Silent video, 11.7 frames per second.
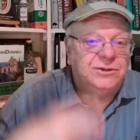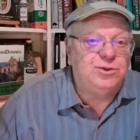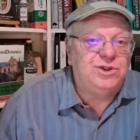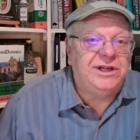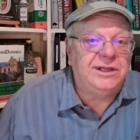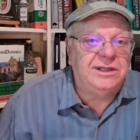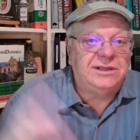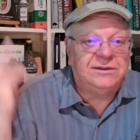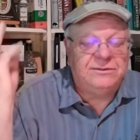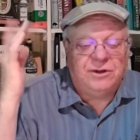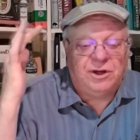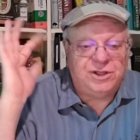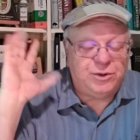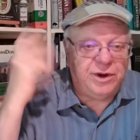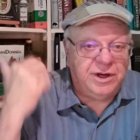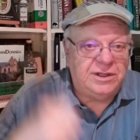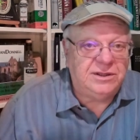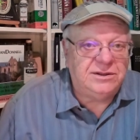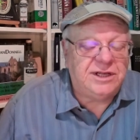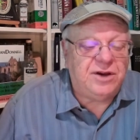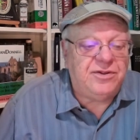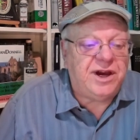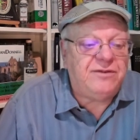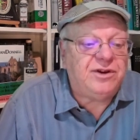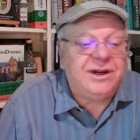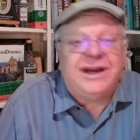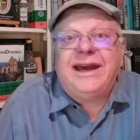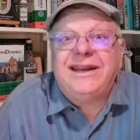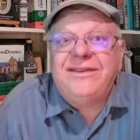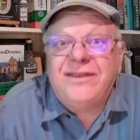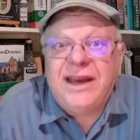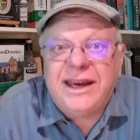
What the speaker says: New Zealand, Australia, South Africa, and